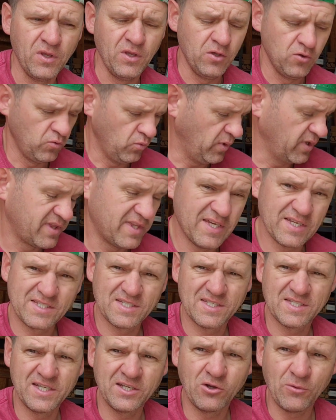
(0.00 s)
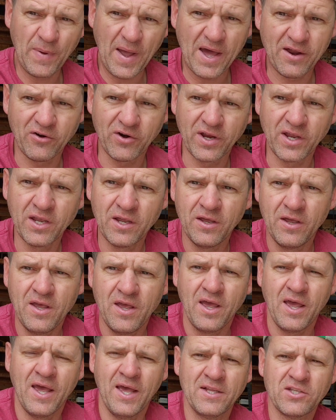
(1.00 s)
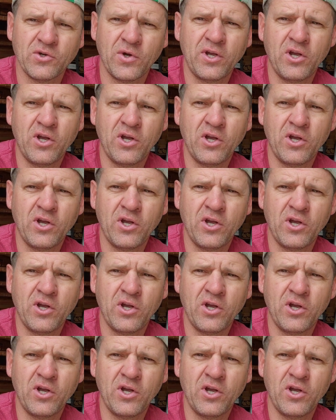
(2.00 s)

with this single battery. And so I